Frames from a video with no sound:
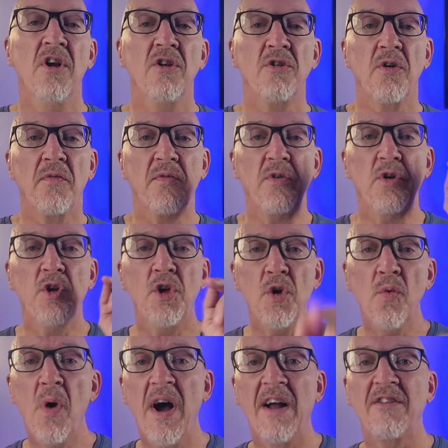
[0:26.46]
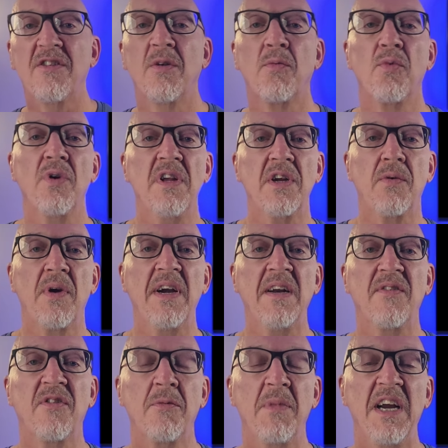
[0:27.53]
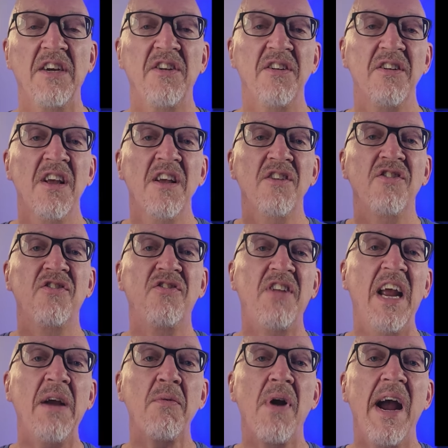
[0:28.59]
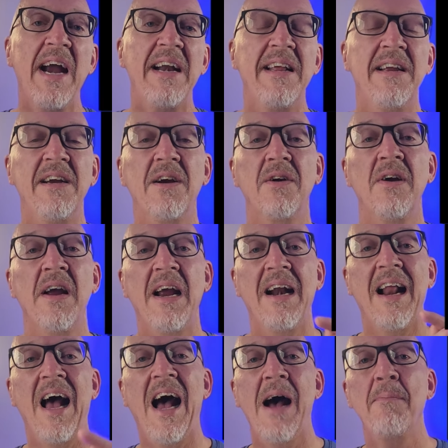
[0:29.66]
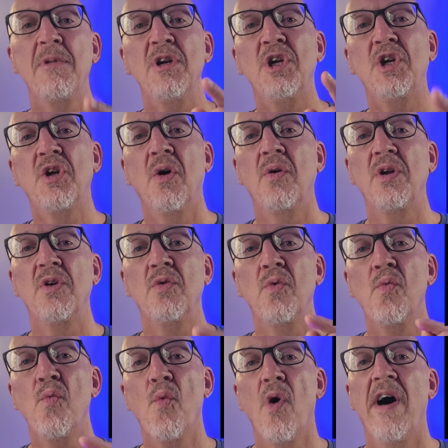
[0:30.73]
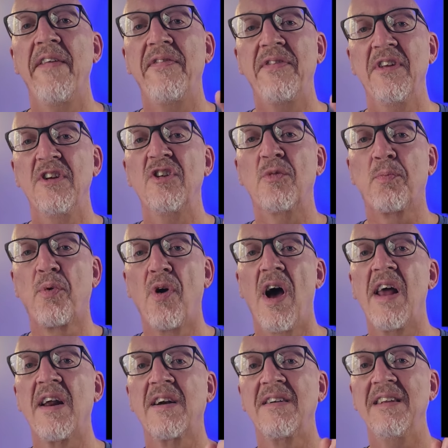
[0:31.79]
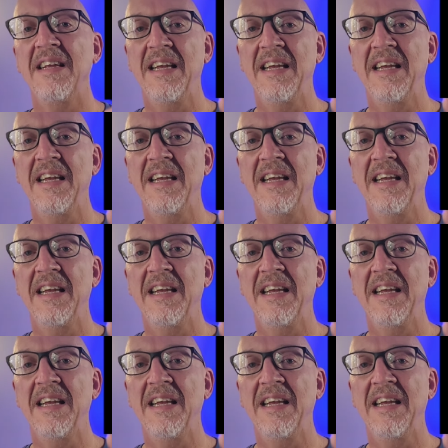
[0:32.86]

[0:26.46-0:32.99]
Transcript: So if you want some really great information, stay right here. I'm going to show you what this product